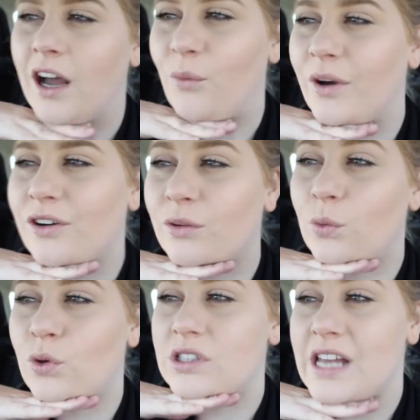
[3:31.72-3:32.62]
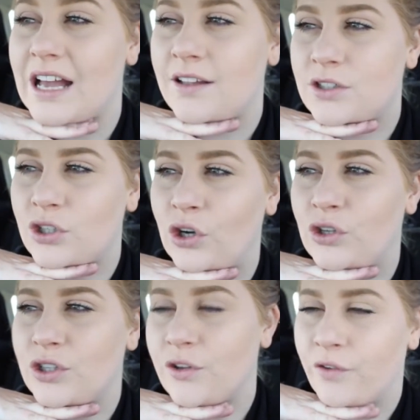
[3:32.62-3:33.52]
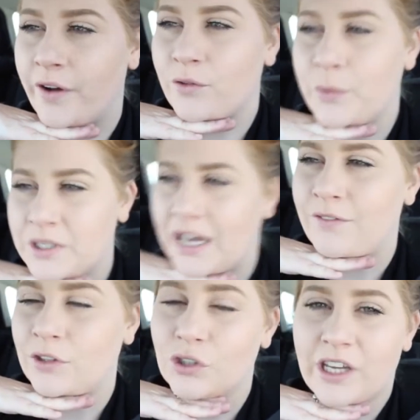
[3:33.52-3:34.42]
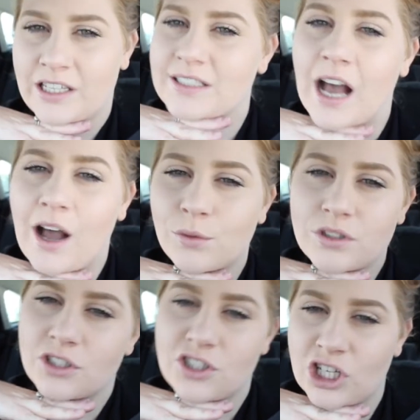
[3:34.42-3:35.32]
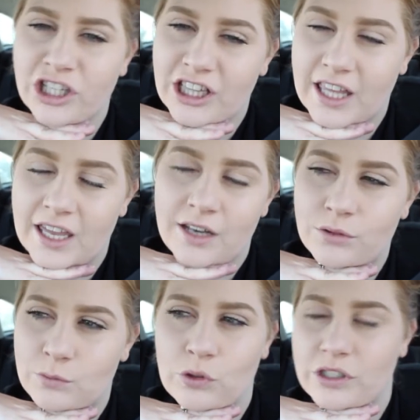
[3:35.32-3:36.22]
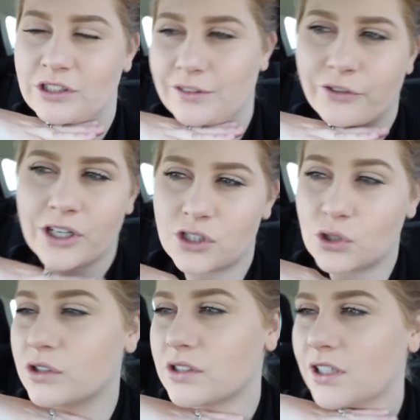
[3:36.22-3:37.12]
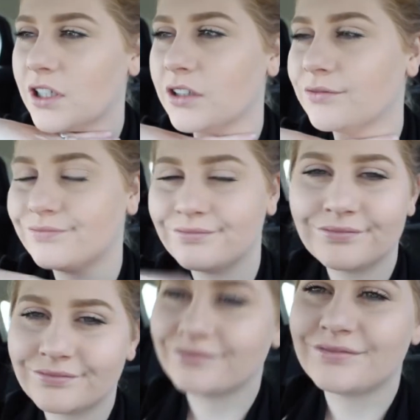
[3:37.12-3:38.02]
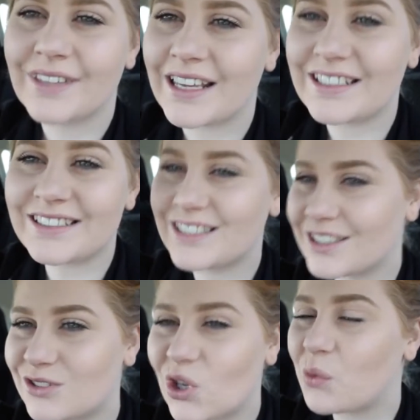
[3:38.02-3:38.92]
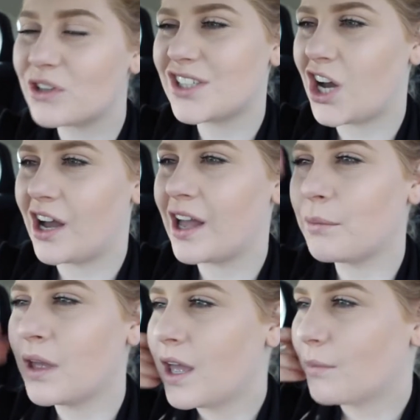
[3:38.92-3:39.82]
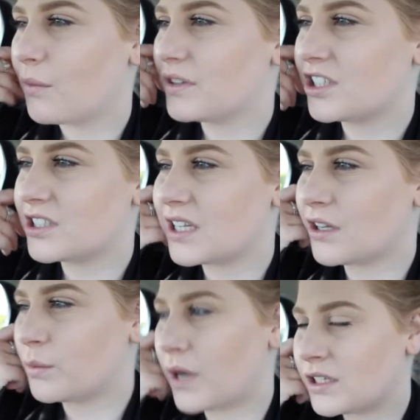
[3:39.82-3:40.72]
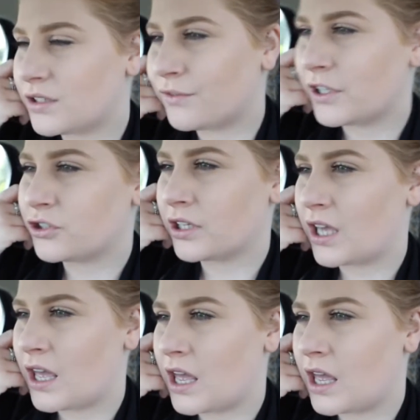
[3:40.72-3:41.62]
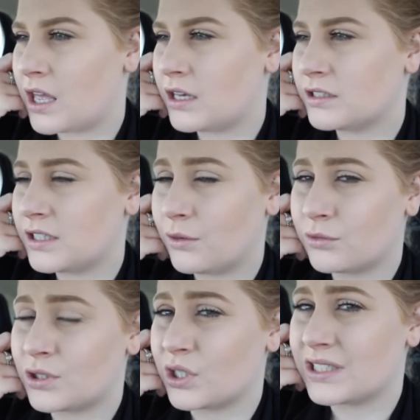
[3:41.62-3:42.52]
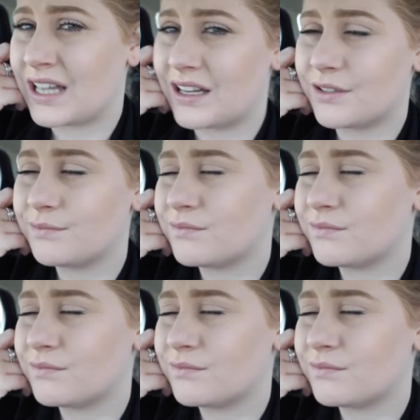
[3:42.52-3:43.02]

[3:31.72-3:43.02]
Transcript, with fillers: I walked out to go to the front room to have a look and his car was just chilling there and he was walking to the front door so he's so on time. But we just said goodbye to Frederick and it was so sad.